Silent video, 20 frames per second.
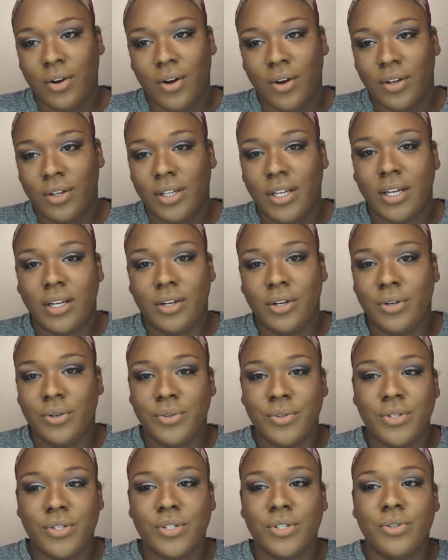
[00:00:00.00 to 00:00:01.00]
all, like
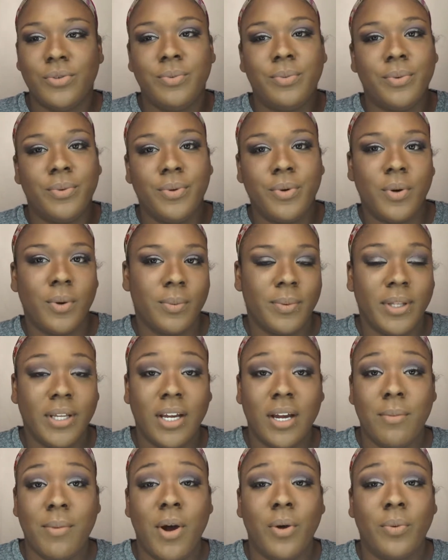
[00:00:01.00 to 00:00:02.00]
nudes normally
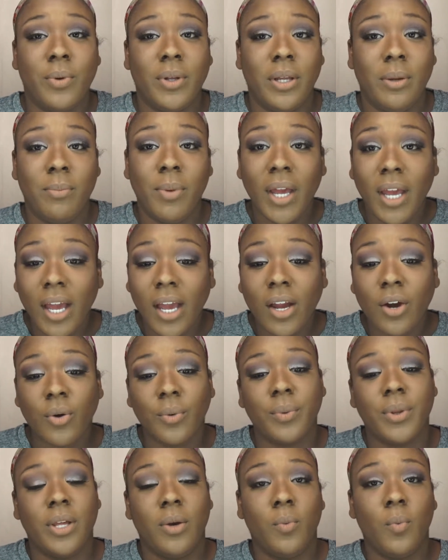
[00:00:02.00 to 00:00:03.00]
come out really pink or
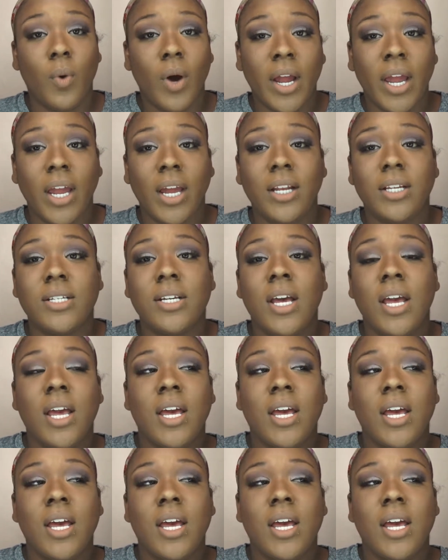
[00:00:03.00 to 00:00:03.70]
really white,